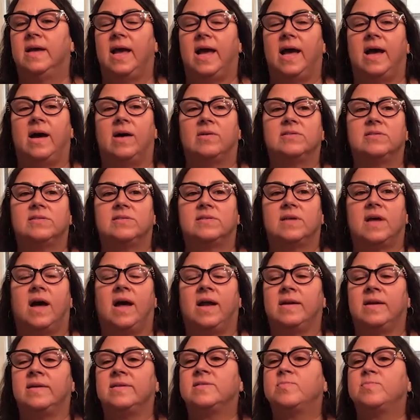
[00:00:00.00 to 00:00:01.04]
else
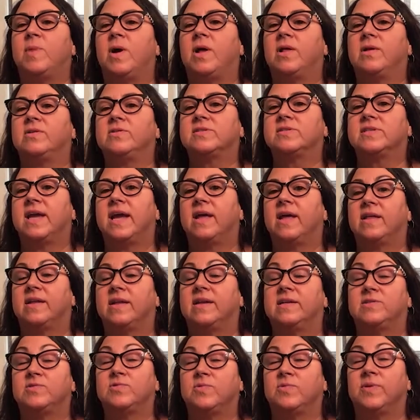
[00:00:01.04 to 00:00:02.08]
on a smaller scale. And
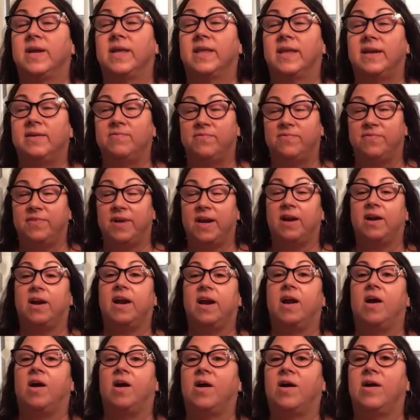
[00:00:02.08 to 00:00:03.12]
it's really very
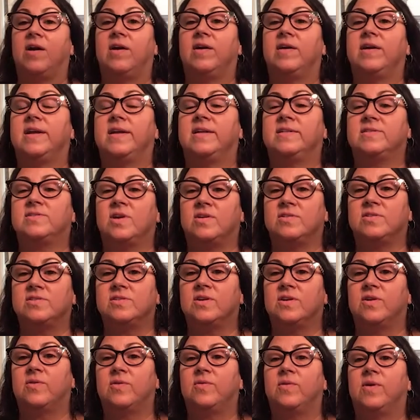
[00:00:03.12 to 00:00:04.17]
hard. It's
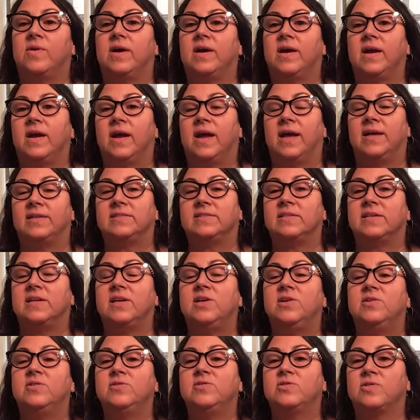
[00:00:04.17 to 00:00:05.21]
also has a
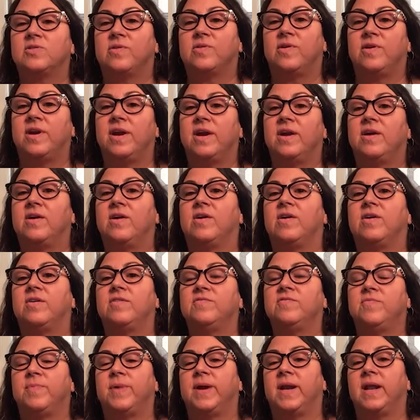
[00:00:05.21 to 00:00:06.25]
huge learning
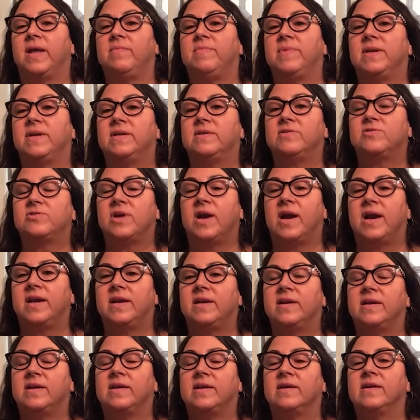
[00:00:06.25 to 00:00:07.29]
curve, but I've been trying
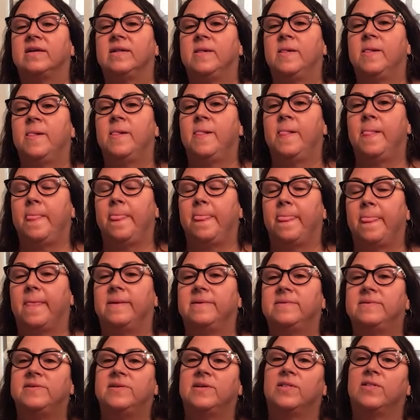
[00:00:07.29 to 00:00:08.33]
to
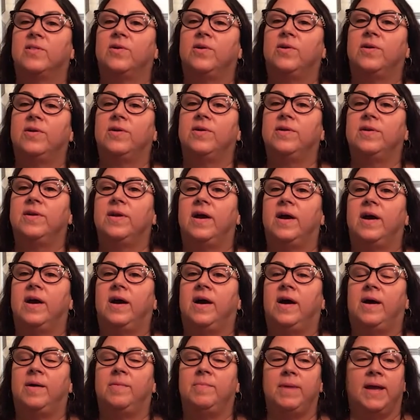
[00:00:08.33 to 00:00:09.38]
learn
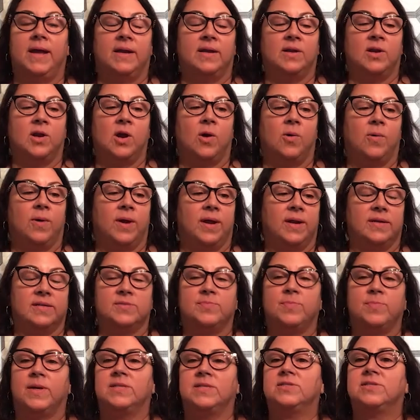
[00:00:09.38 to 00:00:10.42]
and go in
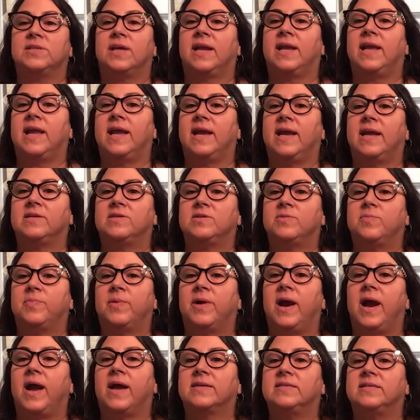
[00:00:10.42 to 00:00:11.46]
as much as I can to
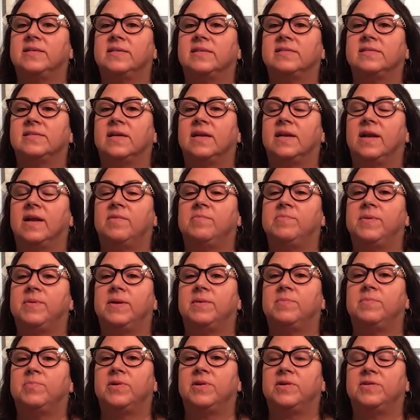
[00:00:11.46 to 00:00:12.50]
practice. And I've
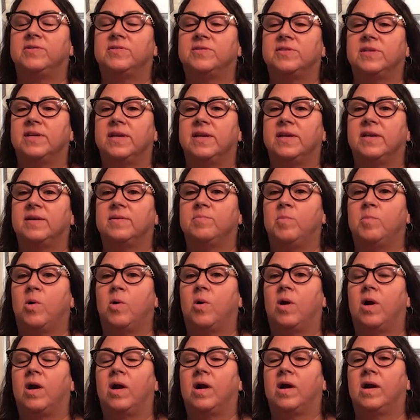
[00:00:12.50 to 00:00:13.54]
been producing
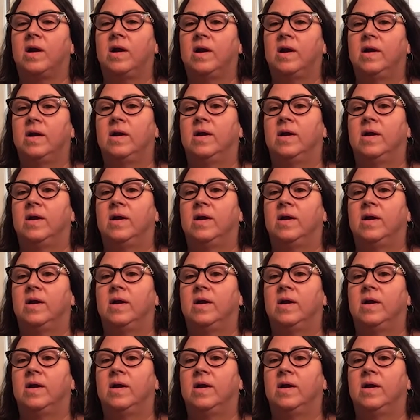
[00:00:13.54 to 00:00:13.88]
more